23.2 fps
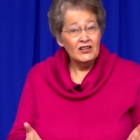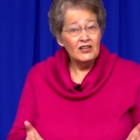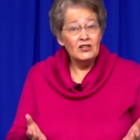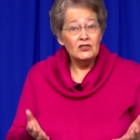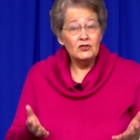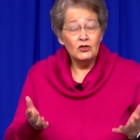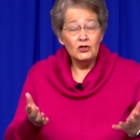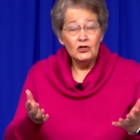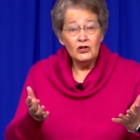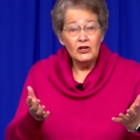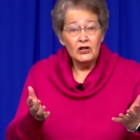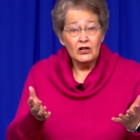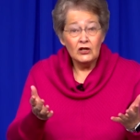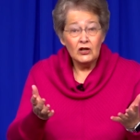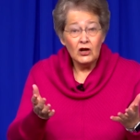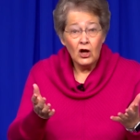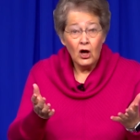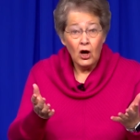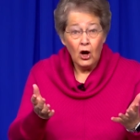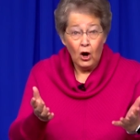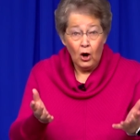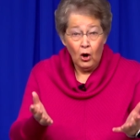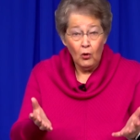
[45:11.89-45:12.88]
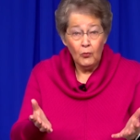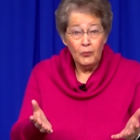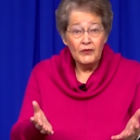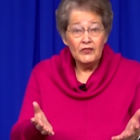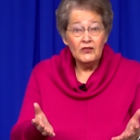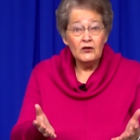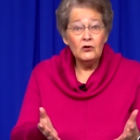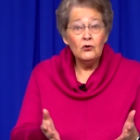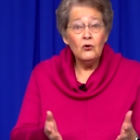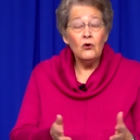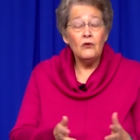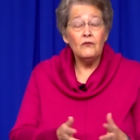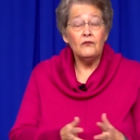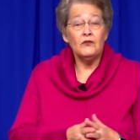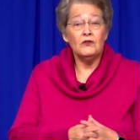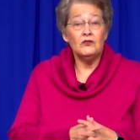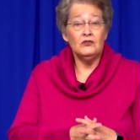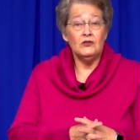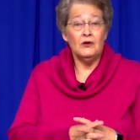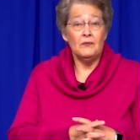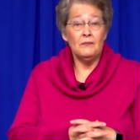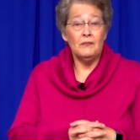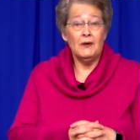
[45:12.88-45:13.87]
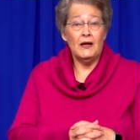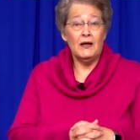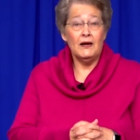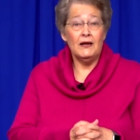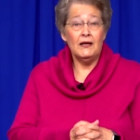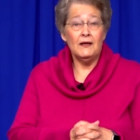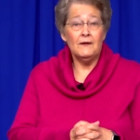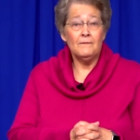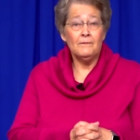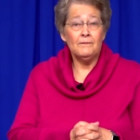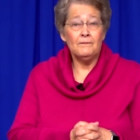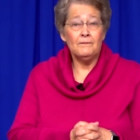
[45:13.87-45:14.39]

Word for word: So you can open the door for somebody.